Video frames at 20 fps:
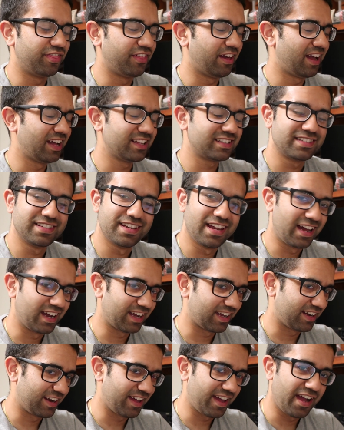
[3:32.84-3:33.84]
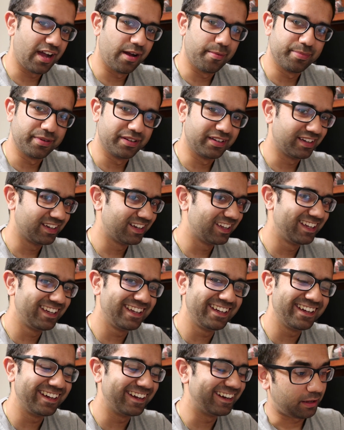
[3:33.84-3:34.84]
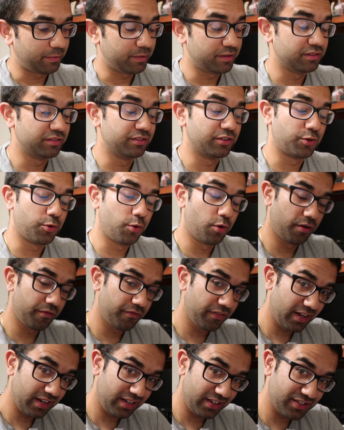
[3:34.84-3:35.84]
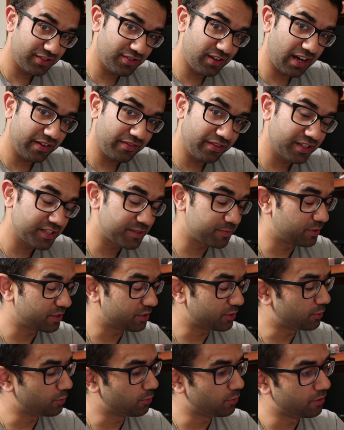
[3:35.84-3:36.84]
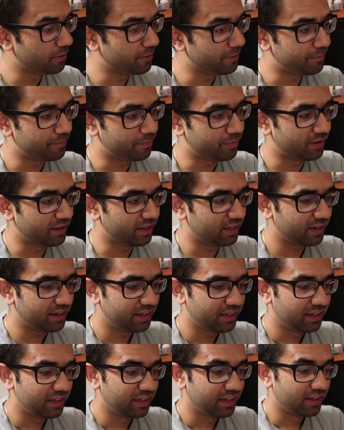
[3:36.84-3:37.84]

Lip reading: That's not gonna happen. I mean, the Corvette he's driving is pretty cool, but